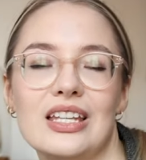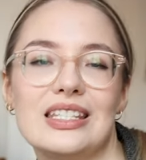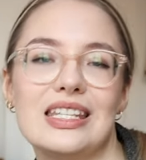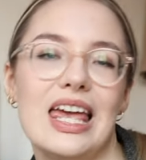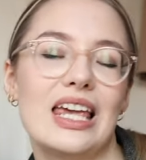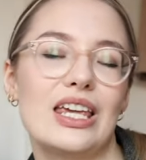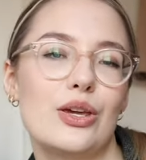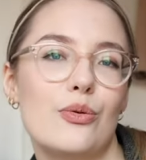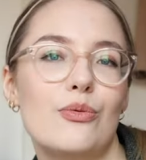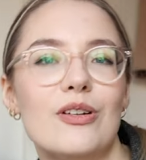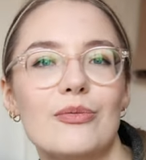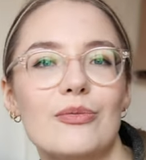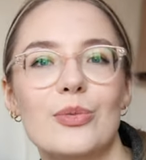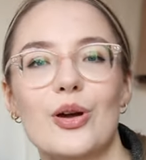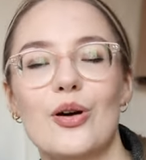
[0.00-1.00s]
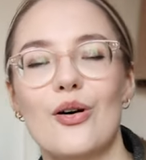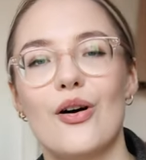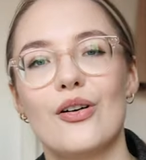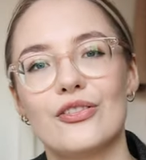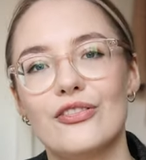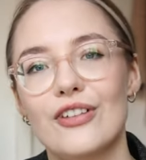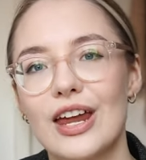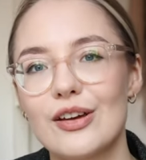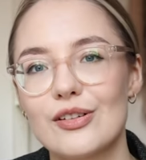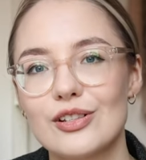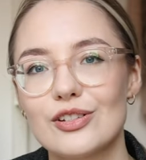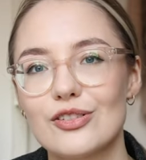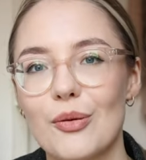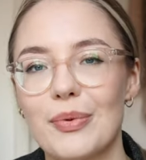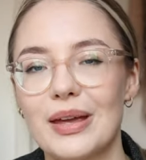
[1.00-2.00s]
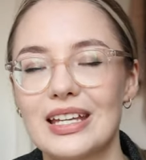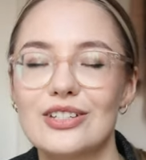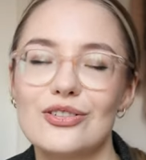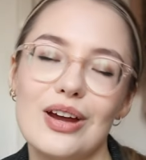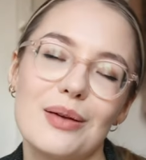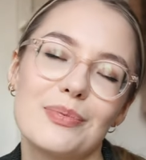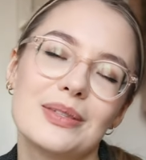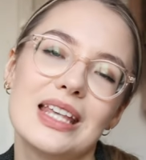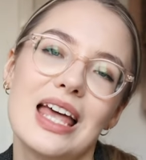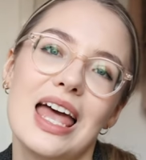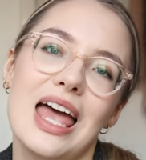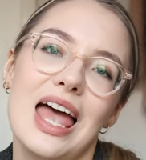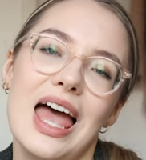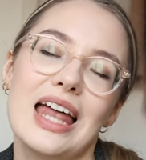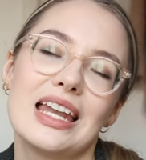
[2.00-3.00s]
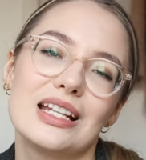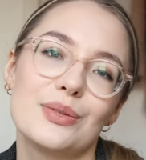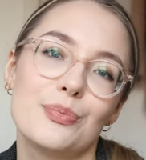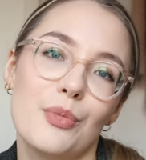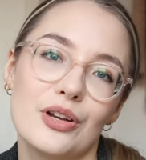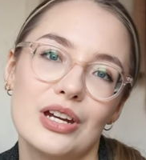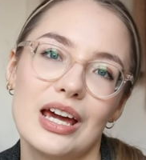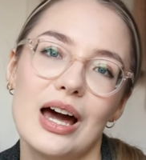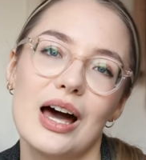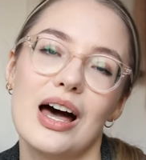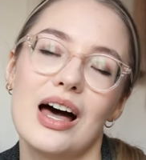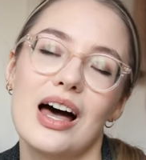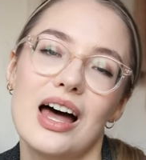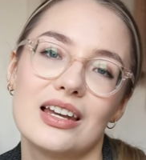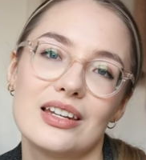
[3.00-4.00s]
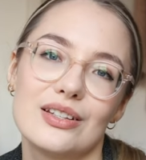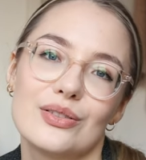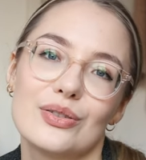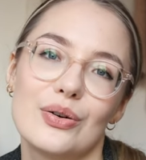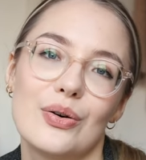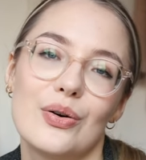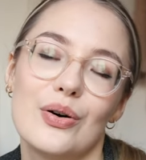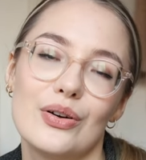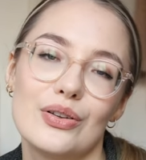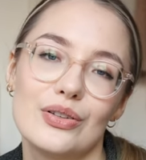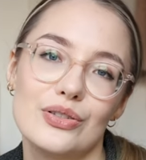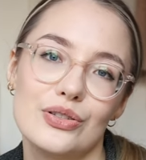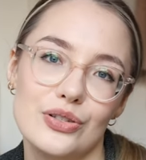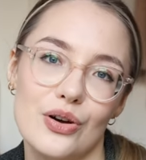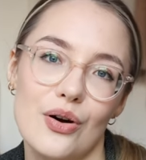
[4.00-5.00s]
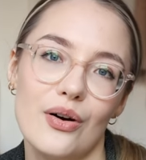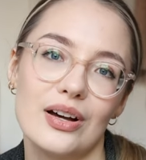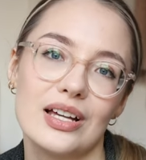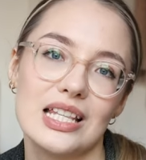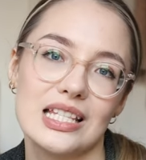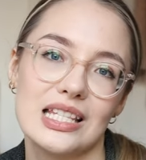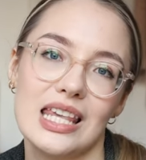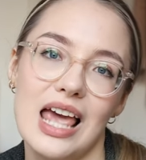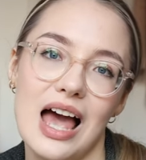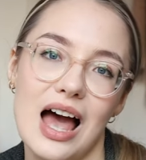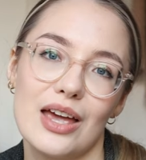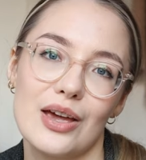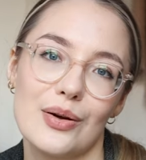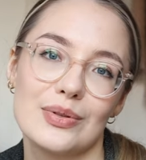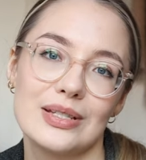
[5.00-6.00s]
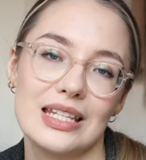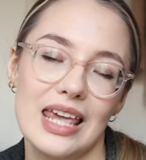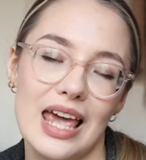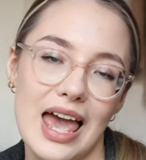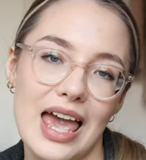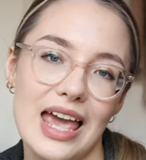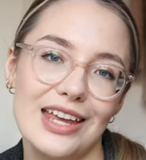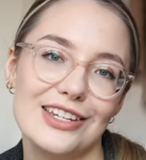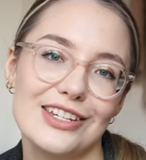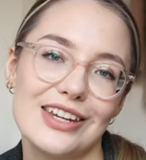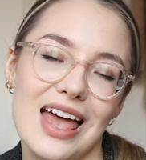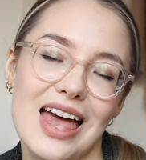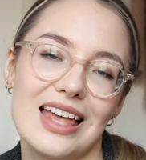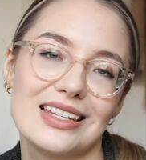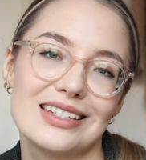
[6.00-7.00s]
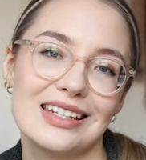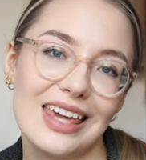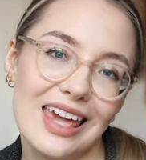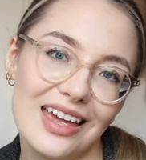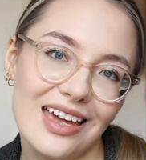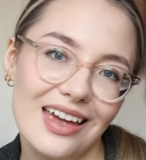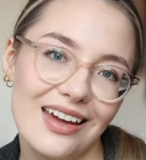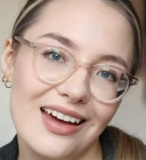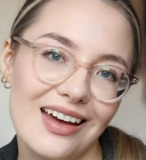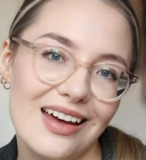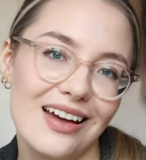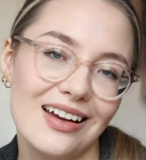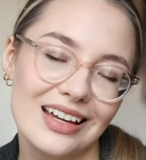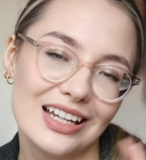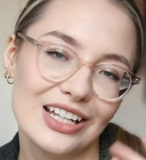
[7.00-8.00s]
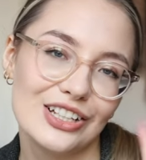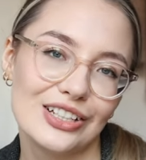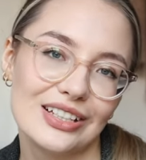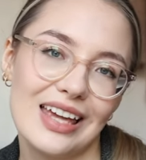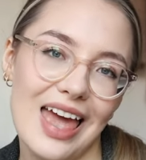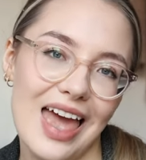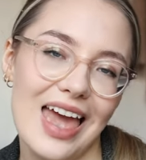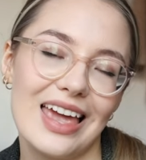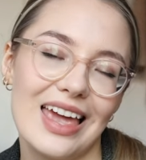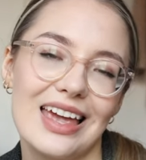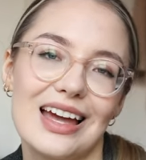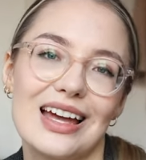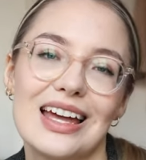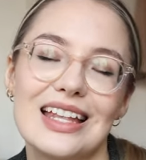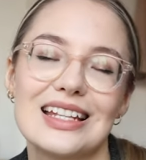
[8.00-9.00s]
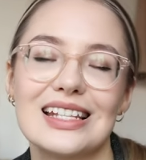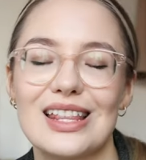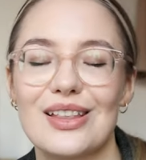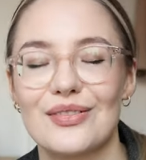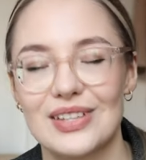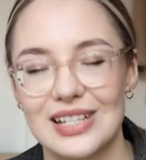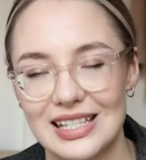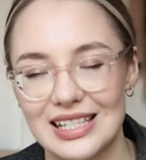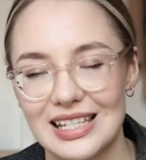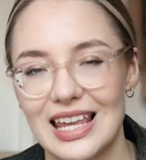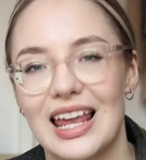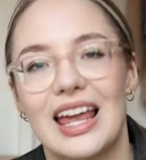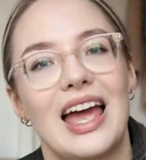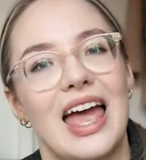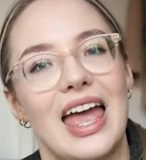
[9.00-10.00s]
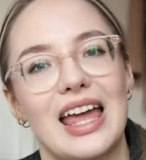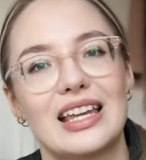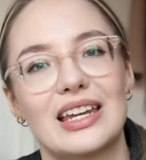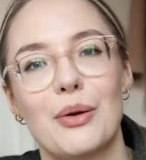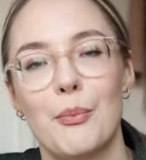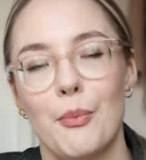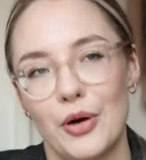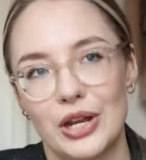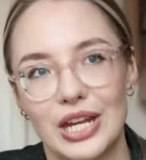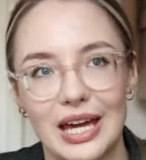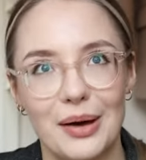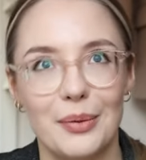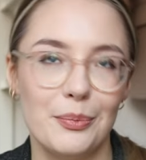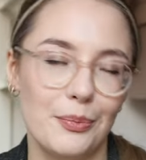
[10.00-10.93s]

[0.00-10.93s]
take you with me on fragrance shopping trips, and it's Monika_Cioch, C-I-O-C-H, and Kikinka, K instead of a C, and Monika.